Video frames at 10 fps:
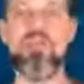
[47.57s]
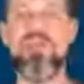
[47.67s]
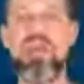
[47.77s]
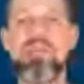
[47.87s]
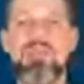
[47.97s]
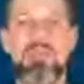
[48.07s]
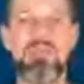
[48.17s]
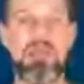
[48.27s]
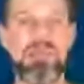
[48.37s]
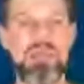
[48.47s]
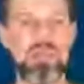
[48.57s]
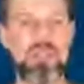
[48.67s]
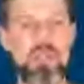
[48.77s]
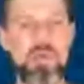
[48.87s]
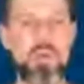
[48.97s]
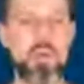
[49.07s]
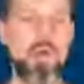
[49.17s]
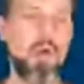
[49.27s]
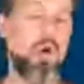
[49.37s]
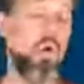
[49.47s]
events, sometimes that's 2
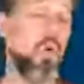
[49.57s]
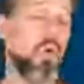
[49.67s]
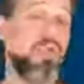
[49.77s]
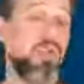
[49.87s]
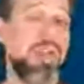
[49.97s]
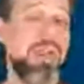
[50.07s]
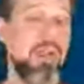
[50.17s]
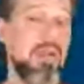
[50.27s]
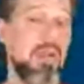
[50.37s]
or 3.